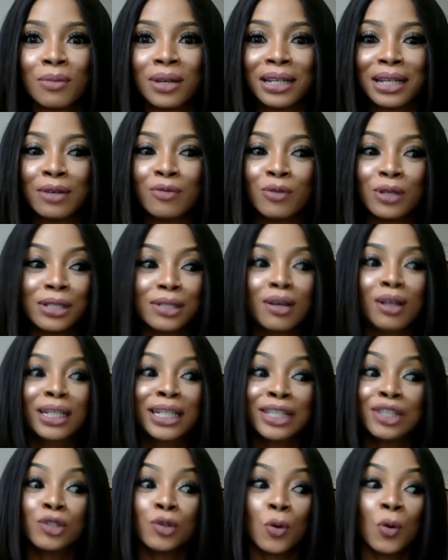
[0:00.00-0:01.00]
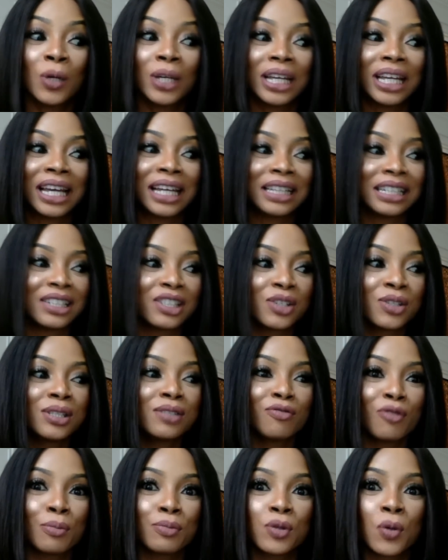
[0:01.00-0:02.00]
And then we started talking, and then
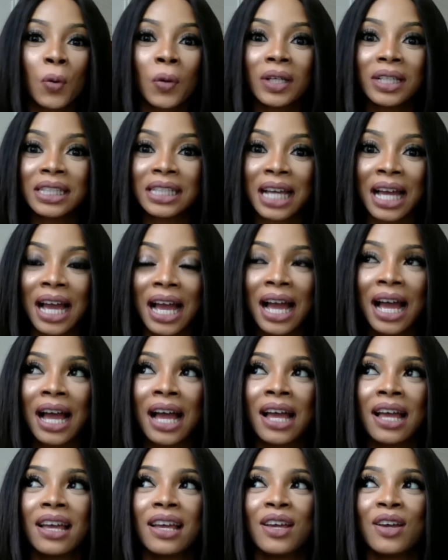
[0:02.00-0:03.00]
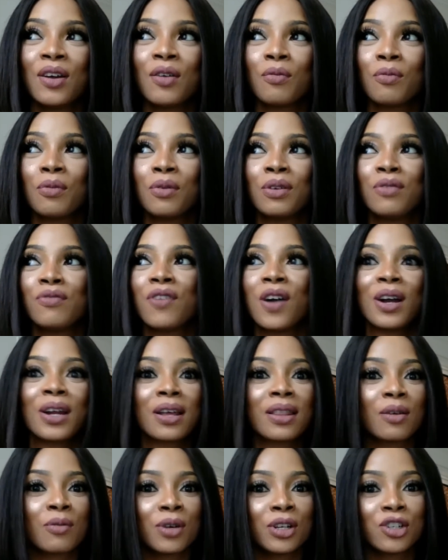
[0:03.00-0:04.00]
just from talking to her, we found
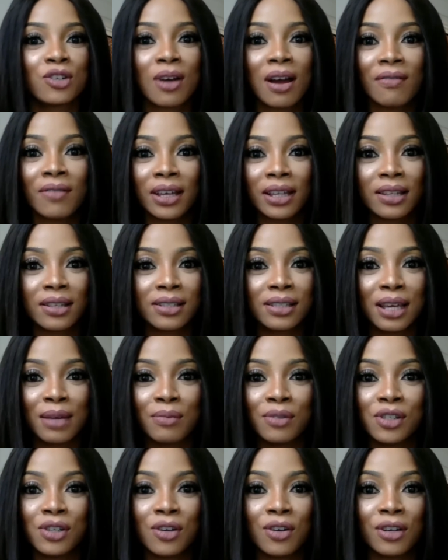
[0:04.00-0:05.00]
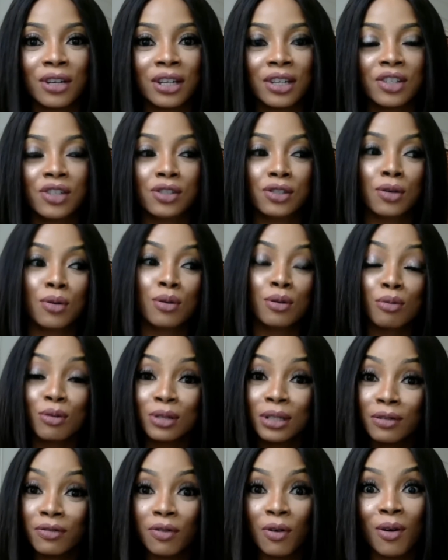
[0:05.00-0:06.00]
out that we're traveling the same journey. She's going through a
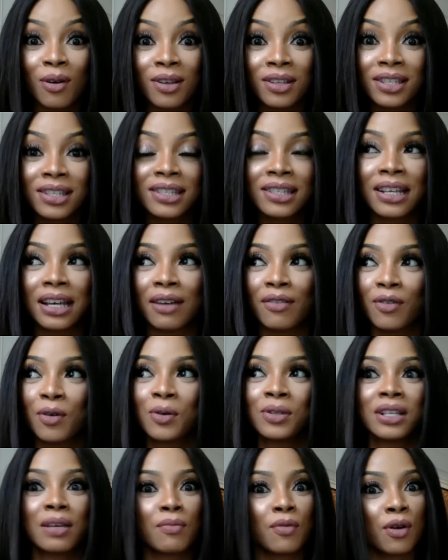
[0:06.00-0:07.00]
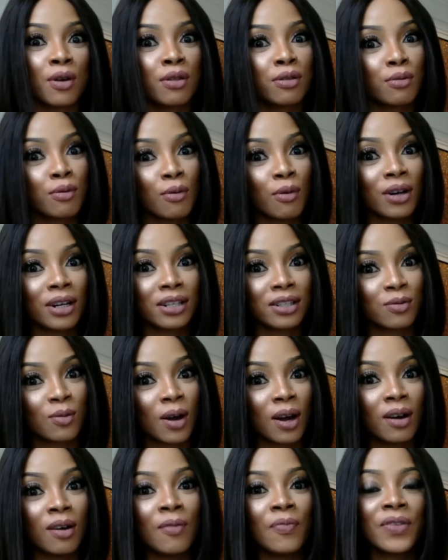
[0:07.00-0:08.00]
divorce. Of course, I'm going through one as
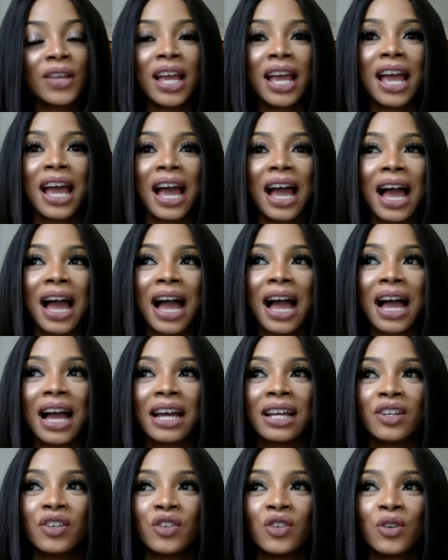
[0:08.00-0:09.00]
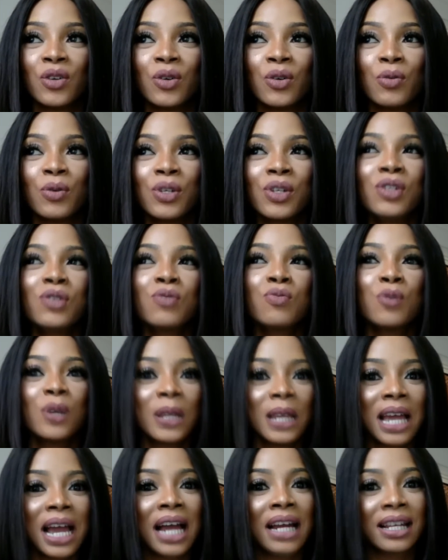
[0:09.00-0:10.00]
well. And, we just
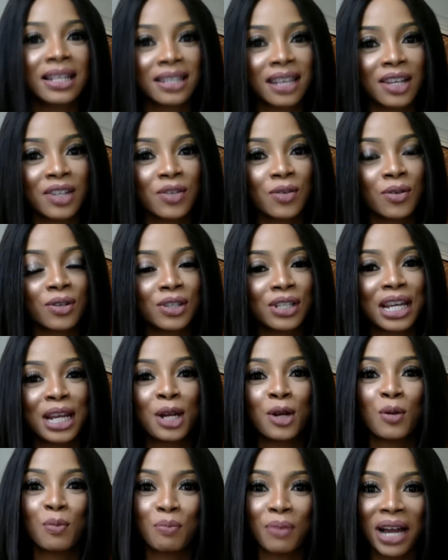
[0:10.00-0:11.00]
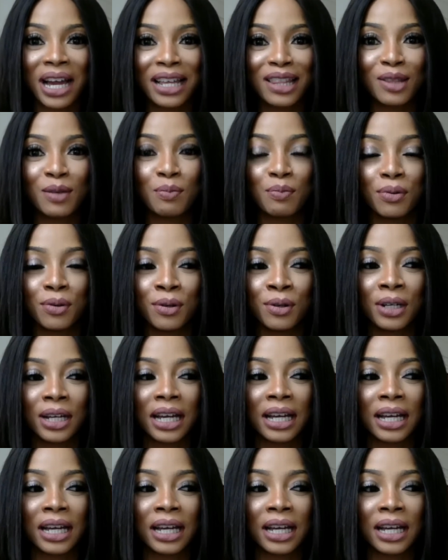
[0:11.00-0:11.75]
really had a session. She ended up buying the book.